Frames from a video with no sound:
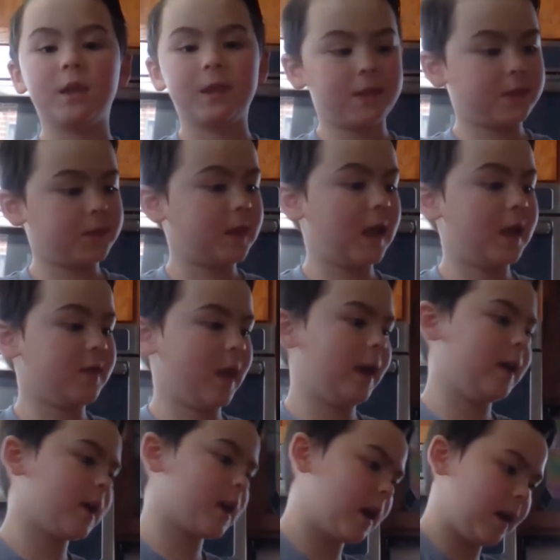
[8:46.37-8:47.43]
Then you're
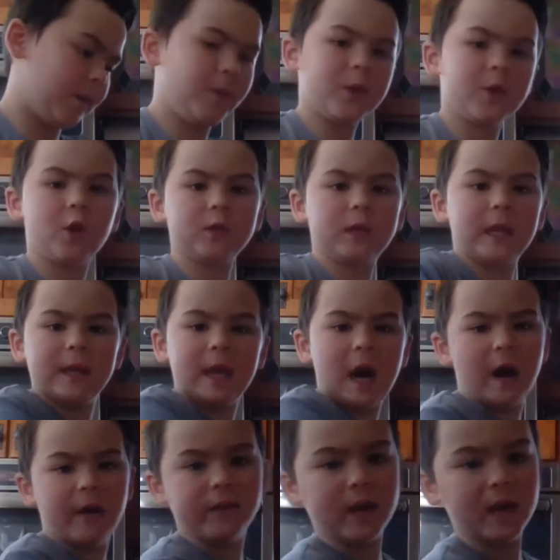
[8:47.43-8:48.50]
gonna put those in the
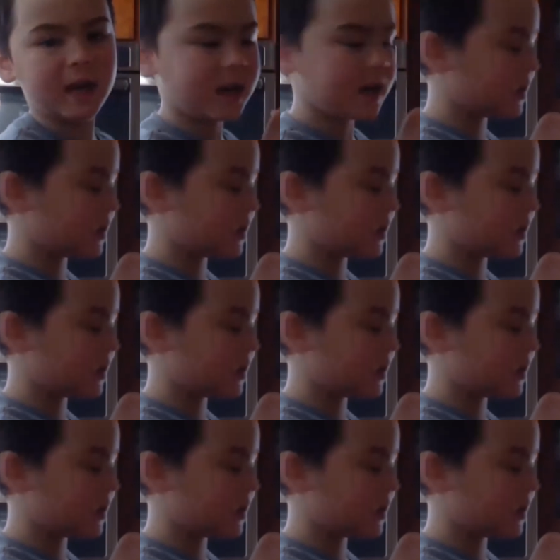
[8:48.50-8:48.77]
oven and